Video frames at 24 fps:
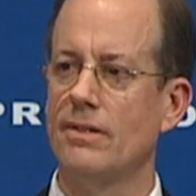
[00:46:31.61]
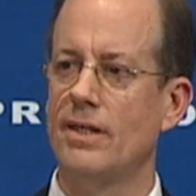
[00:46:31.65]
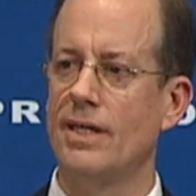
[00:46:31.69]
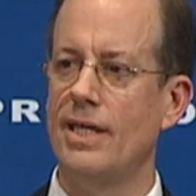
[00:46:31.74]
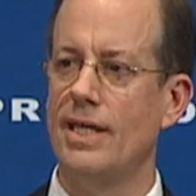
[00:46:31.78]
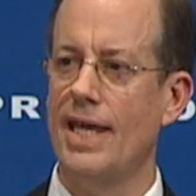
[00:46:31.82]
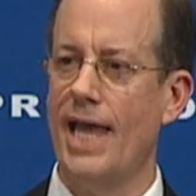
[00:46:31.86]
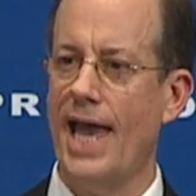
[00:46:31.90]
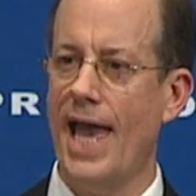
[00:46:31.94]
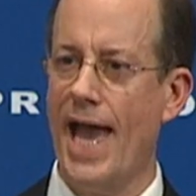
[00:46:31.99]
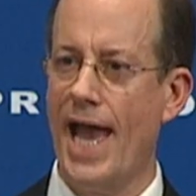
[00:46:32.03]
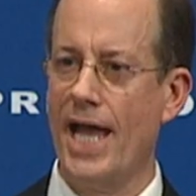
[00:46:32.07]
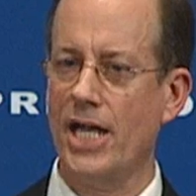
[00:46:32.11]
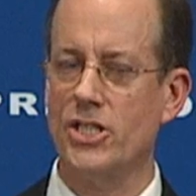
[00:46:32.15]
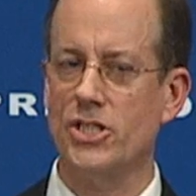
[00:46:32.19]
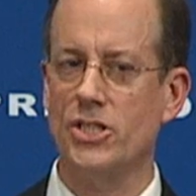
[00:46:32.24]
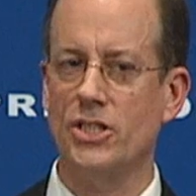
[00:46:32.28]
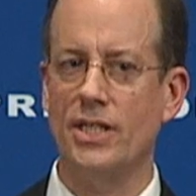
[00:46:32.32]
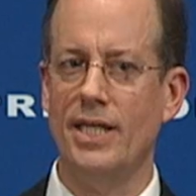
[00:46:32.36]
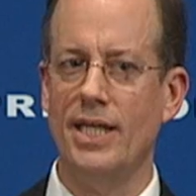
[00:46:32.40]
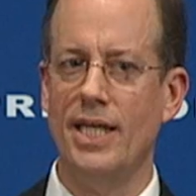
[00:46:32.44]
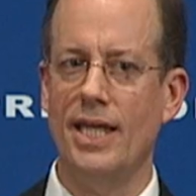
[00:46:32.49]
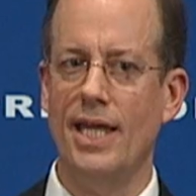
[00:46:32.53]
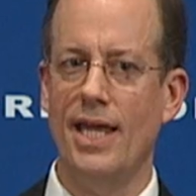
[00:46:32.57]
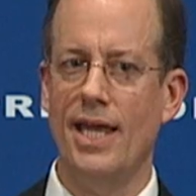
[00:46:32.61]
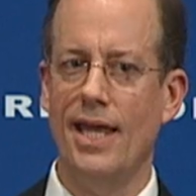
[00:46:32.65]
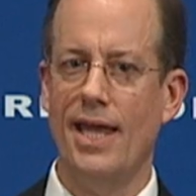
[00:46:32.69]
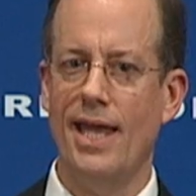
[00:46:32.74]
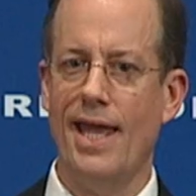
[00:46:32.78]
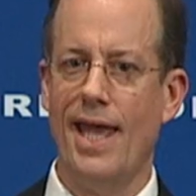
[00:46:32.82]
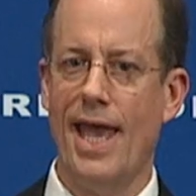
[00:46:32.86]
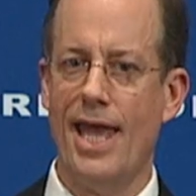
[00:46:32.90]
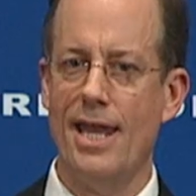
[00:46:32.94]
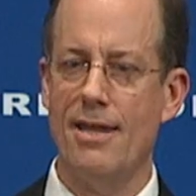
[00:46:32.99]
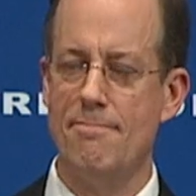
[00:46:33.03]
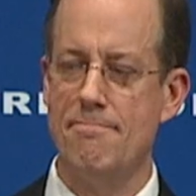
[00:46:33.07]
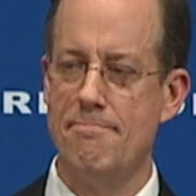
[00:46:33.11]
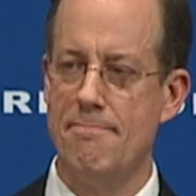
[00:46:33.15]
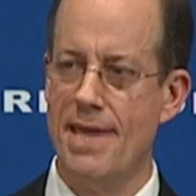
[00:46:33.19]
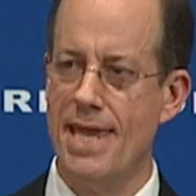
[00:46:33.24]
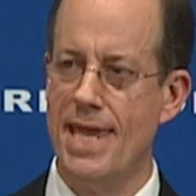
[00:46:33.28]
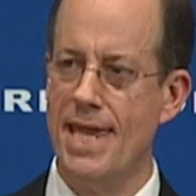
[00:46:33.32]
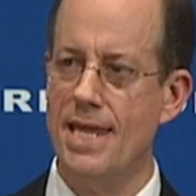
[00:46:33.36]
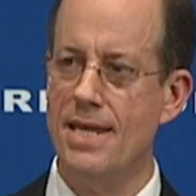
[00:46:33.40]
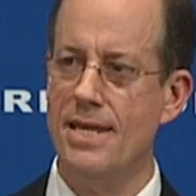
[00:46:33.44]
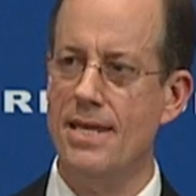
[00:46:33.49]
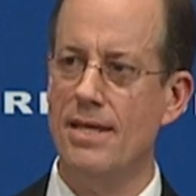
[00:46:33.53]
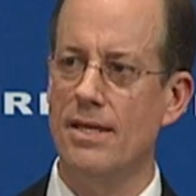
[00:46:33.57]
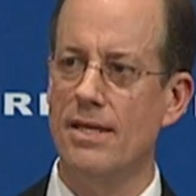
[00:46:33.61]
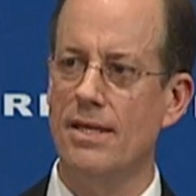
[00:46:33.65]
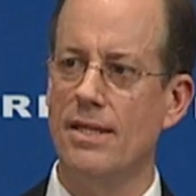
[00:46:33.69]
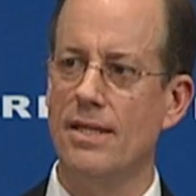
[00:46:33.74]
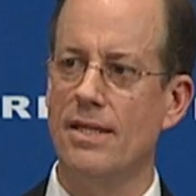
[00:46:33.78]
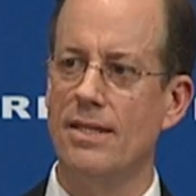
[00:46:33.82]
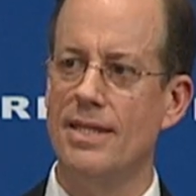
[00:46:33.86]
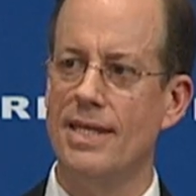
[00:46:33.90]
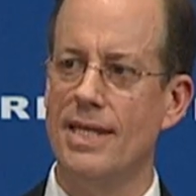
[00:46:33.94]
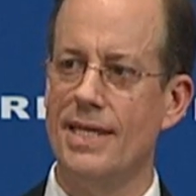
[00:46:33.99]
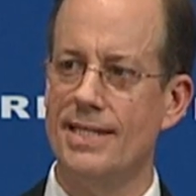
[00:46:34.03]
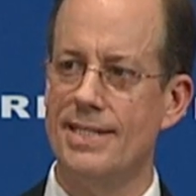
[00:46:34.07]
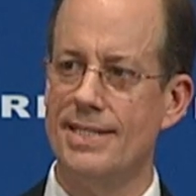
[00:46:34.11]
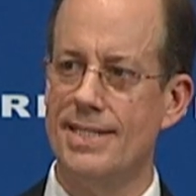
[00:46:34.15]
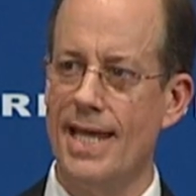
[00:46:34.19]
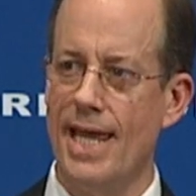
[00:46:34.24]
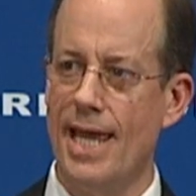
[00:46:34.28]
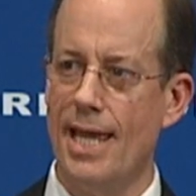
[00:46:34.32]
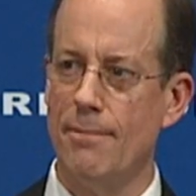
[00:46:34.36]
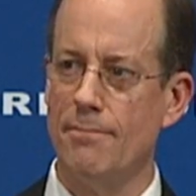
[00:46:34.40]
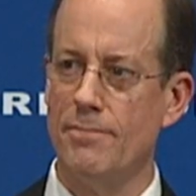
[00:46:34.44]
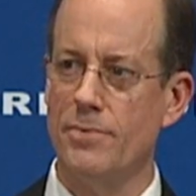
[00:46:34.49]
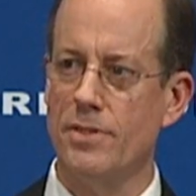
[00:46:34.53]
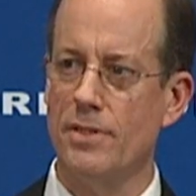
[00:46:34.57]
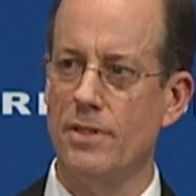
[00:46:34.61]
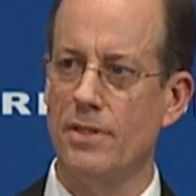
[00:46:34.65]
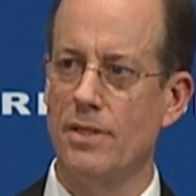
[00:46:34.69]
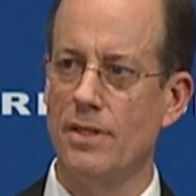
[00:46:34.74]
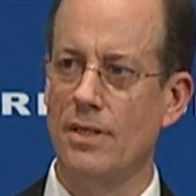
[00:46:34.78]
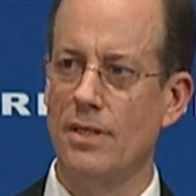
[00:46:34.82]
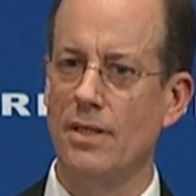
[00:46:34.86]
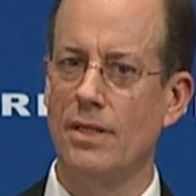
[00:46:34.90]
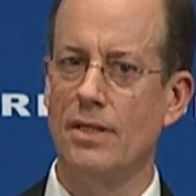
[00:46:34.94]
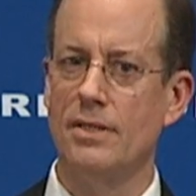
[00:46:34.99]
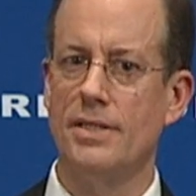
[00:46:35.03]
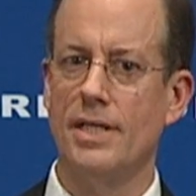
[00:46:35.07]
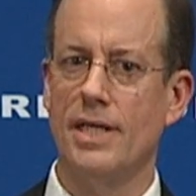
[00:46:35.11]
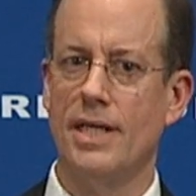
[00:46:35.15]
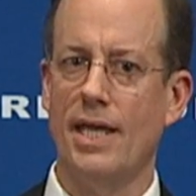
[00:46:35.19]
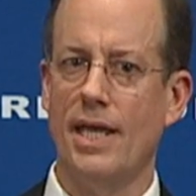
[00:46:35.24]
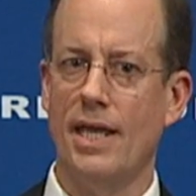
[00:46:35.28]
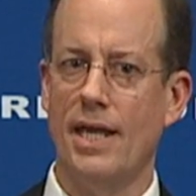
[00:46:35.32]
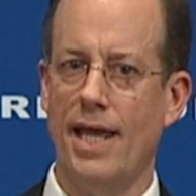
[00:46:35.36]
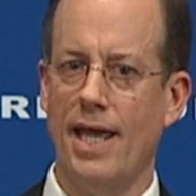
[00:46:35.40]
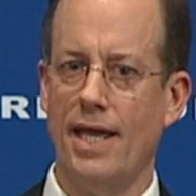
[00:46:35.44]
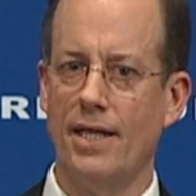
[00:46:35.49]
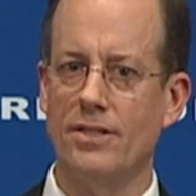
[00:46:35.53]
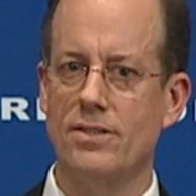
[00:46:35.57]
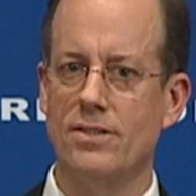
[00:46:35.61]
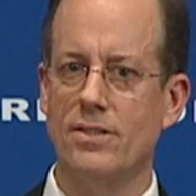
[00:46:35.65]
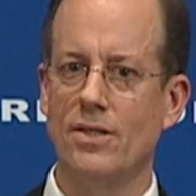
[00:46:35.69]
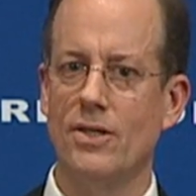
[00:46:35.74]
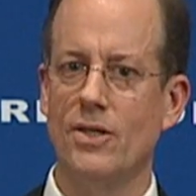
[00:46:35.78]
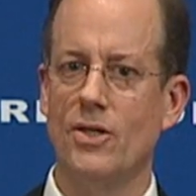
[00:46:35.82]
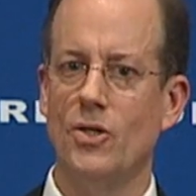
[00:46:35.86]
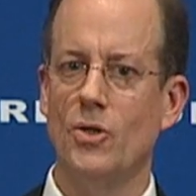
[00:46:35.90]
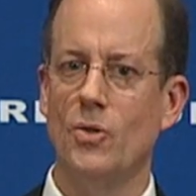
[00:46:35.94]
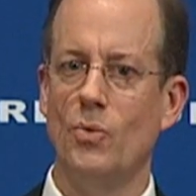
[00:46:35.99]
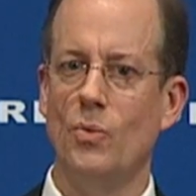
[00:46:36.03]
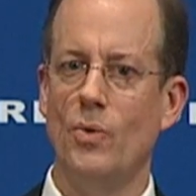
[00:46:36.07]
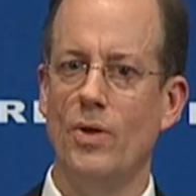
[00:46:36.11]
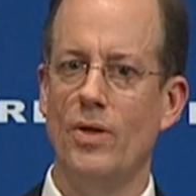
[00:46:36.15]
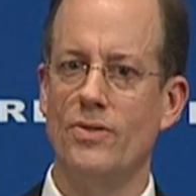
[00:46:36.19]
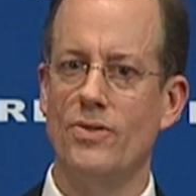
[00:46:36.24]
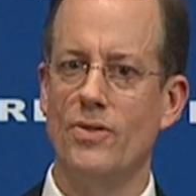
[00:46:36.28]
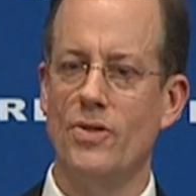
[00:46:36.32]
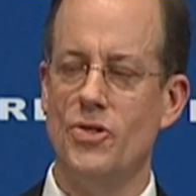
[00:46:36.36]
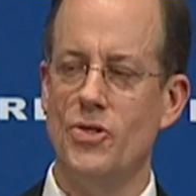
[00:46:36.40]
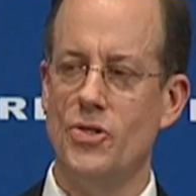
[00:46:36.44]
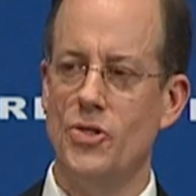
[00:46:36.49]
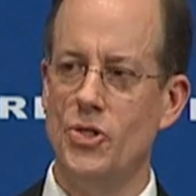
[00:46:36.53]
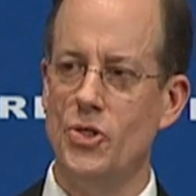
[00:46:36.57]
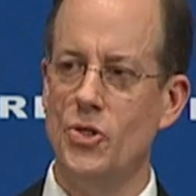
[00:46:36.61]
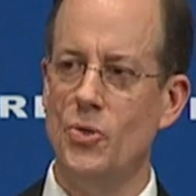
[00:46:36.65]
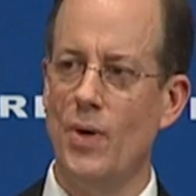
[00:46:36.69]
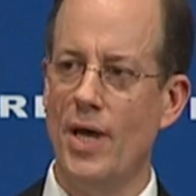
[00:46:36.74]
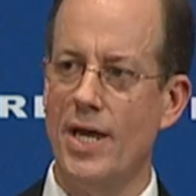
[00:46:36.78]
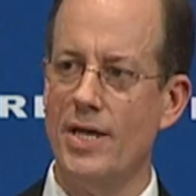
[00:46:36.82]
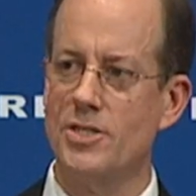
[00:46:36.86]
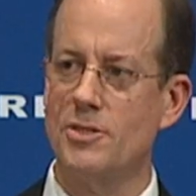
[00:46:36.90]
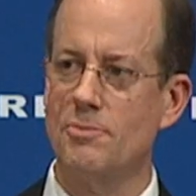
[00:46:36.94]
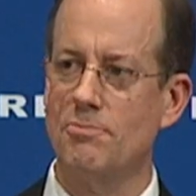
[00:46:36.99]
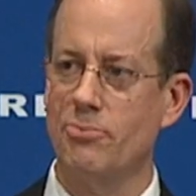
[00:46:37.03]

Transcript: He actually had made the attempt to connect with U.S.